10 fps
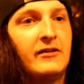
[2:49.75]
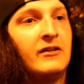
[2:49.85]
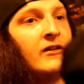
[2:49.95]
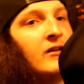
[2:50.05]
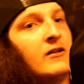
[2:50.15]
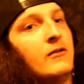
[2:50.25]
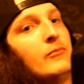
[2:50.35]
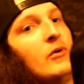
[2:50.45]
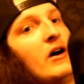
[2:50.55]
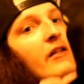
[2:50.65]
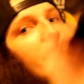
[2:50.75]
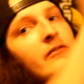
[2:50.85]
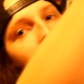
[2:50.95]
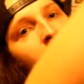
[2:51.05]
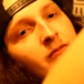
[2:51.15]
But,
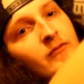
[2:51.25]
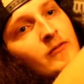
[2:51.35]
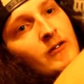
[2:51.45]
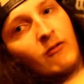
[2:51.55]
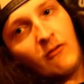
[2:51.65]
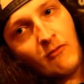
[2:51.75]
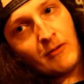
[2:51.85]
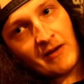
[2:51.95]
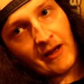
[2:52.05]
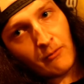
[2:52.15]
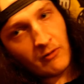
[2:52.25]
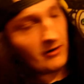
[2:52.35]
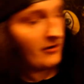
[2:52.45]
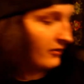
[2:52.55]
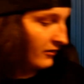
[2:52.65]
we make it work.